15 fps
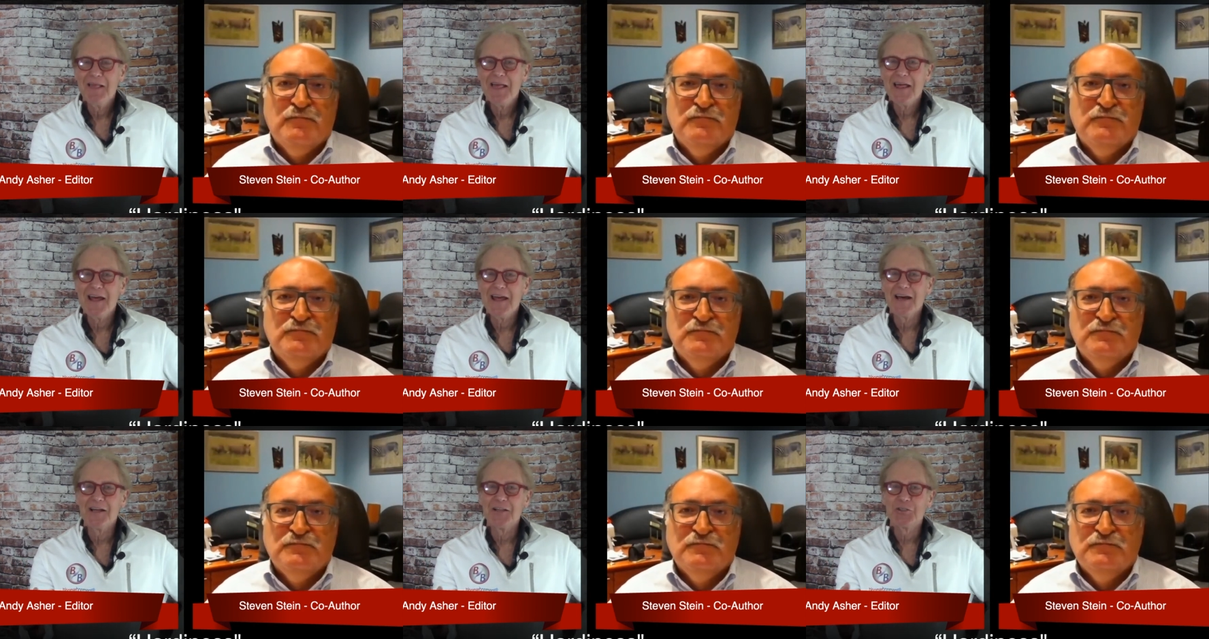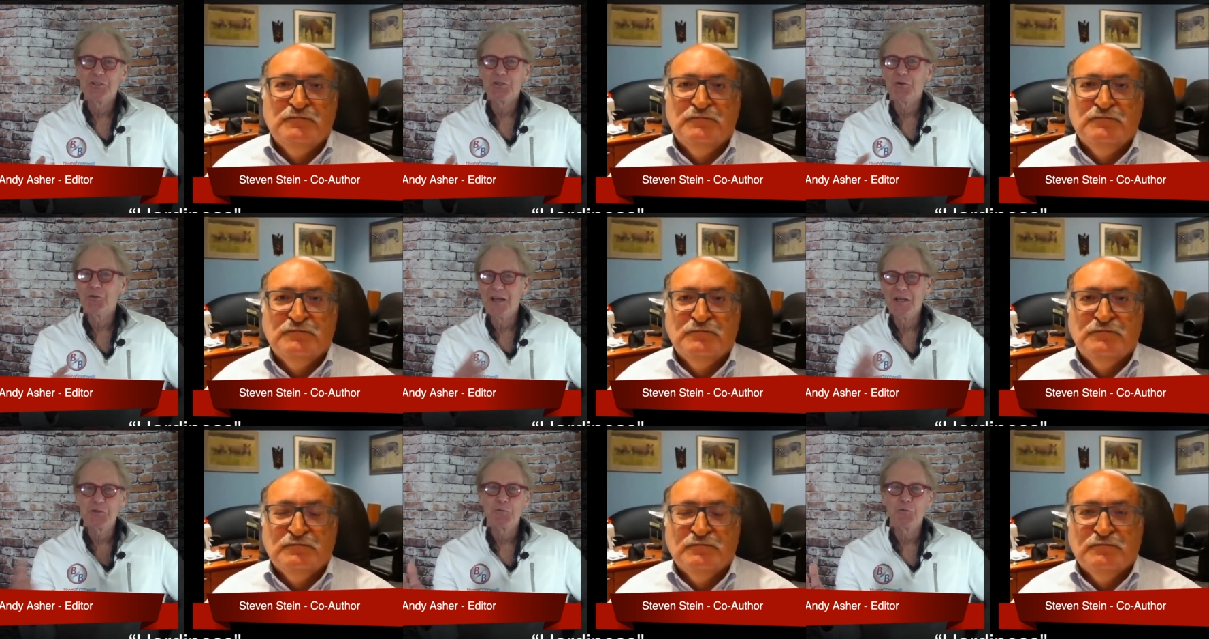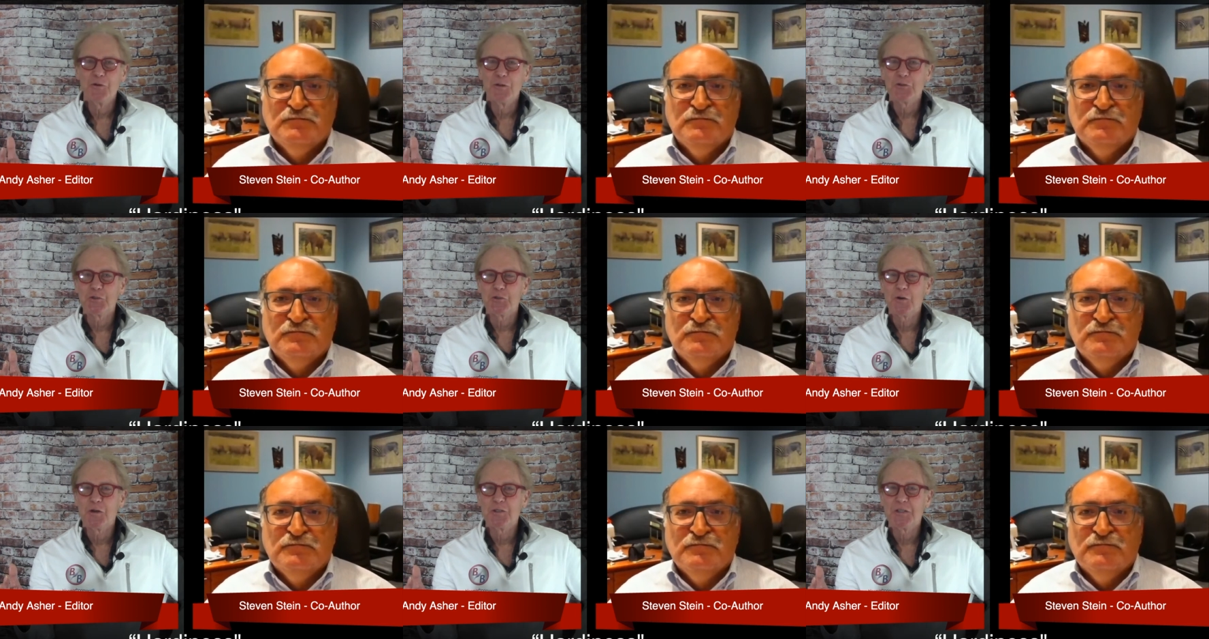Speaker 1: and so that's where the
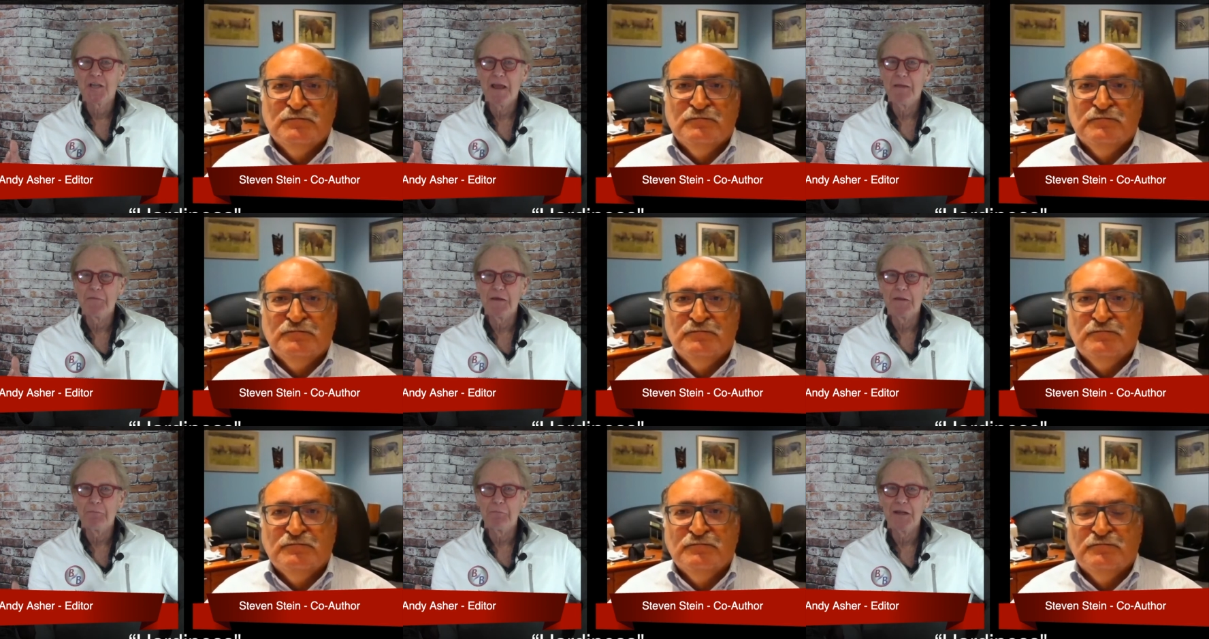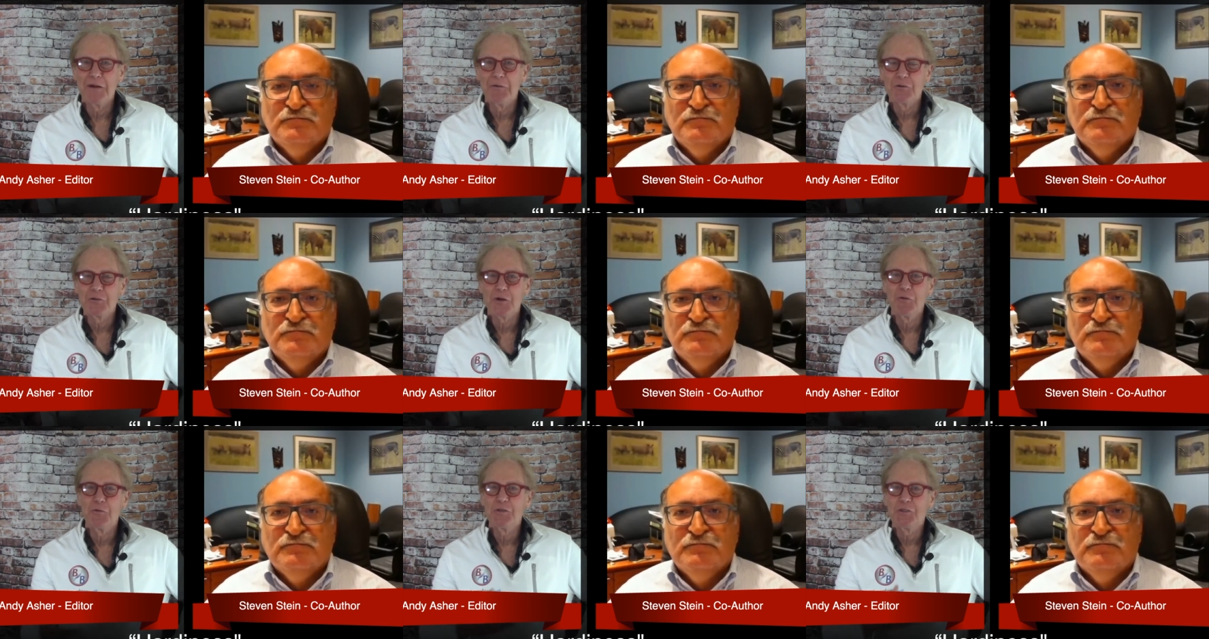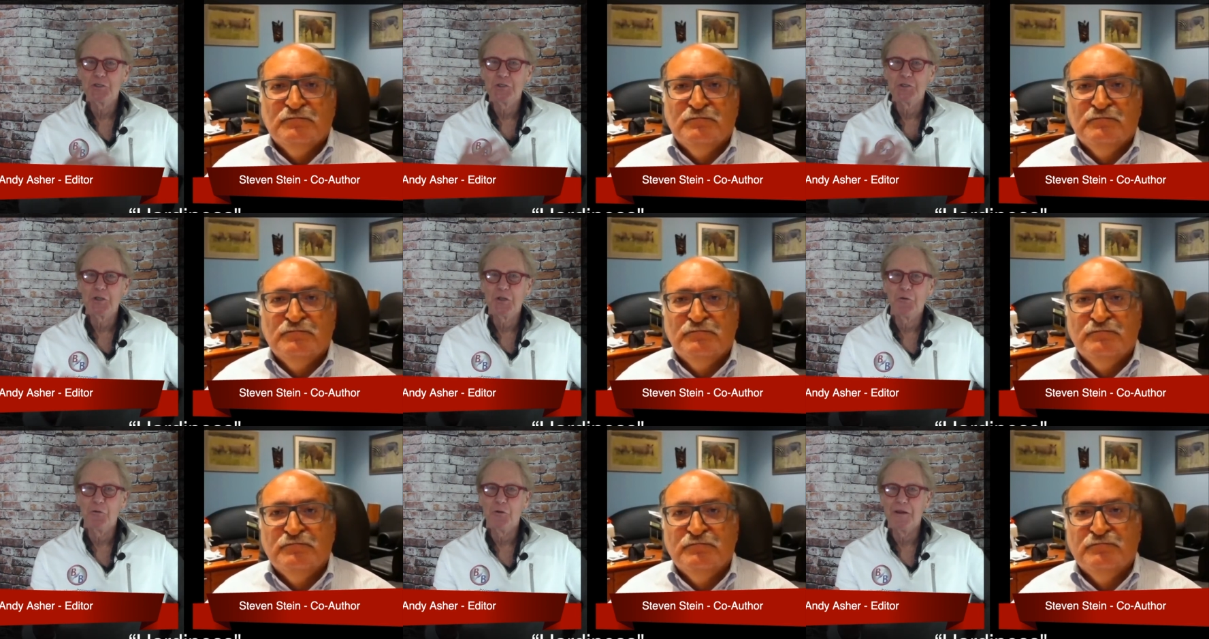stress came in, but it was always
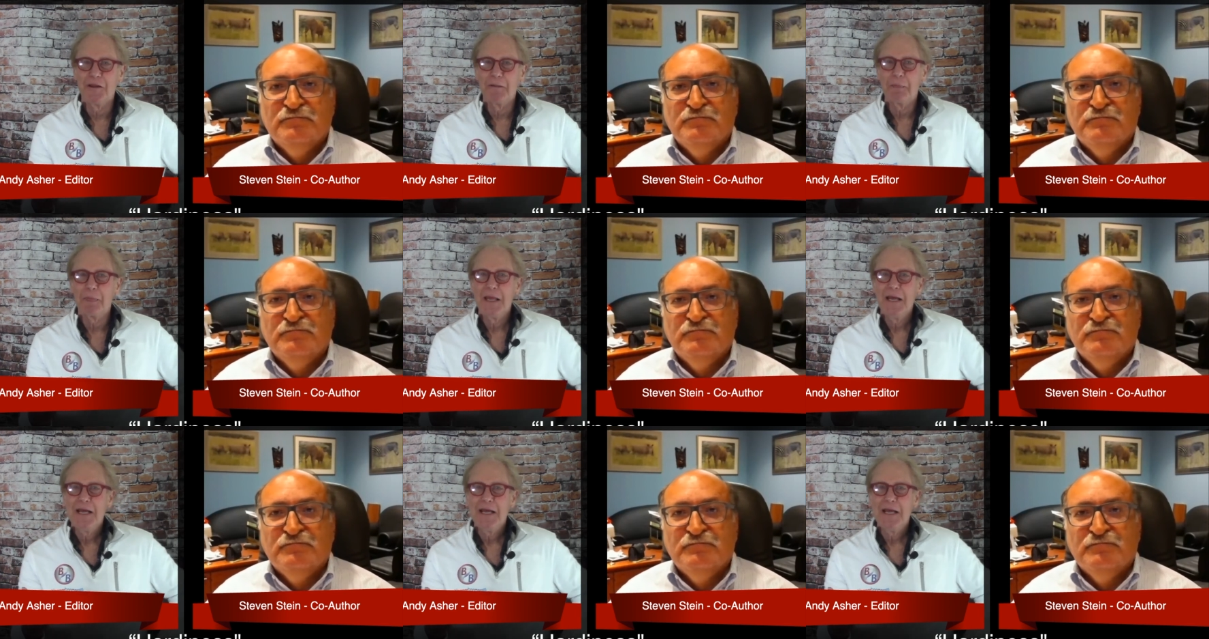exhilarating.